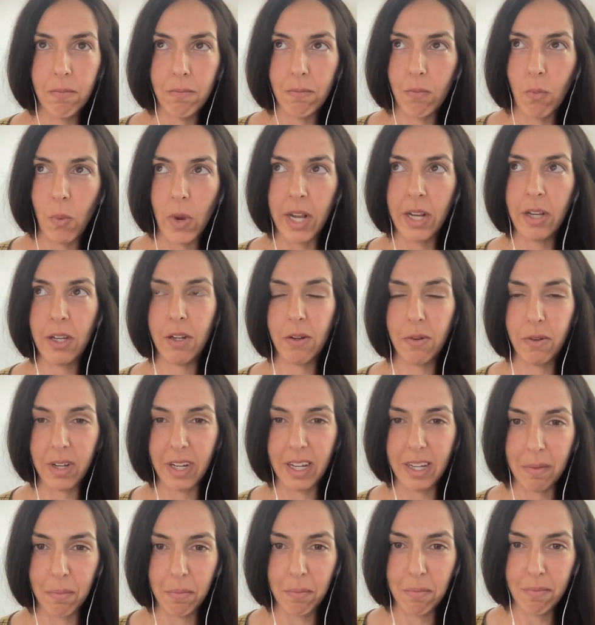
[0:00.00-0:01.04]
went to
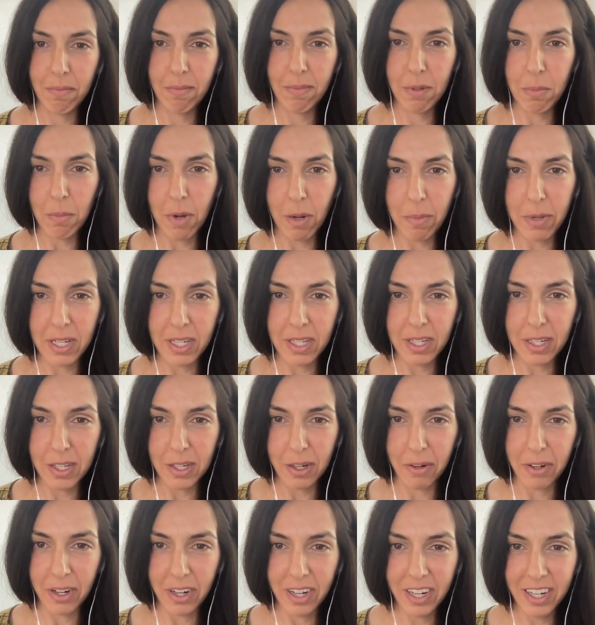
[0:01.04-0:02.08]
a small business
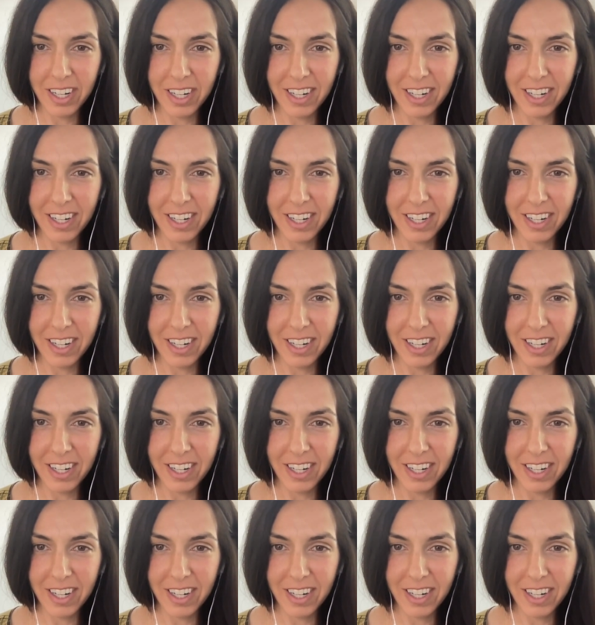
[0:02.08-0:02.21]
owner